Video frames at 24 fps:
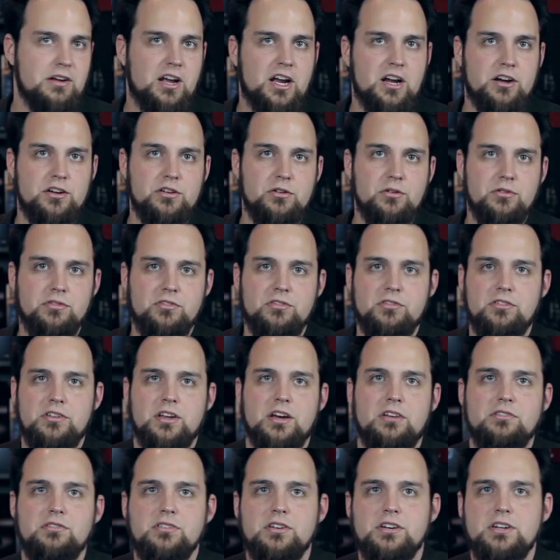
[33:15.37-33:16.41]
hairdos and
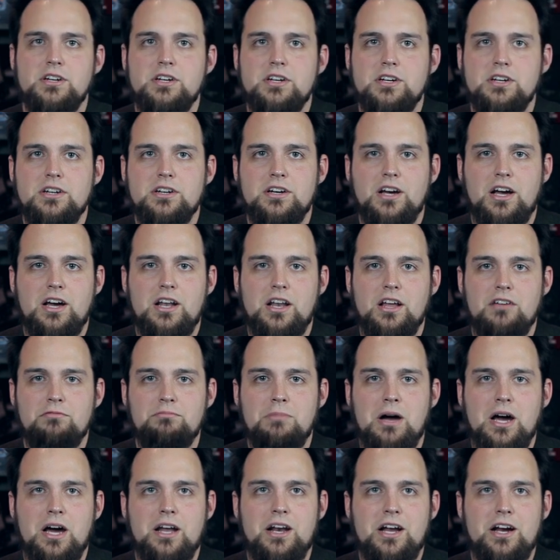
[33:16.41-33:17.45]
stuff. I love
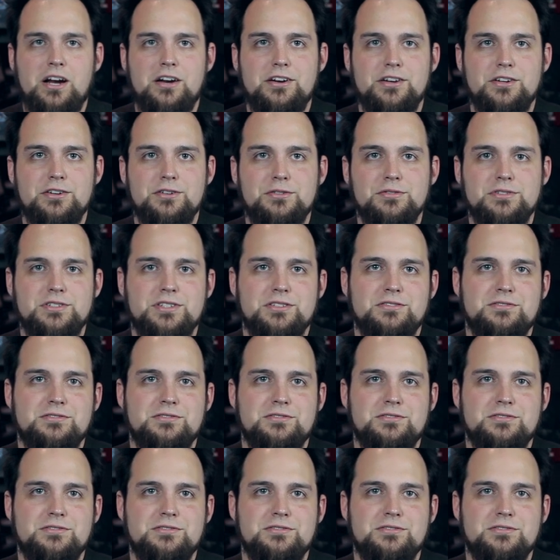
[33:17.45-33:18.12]
buying hairdos.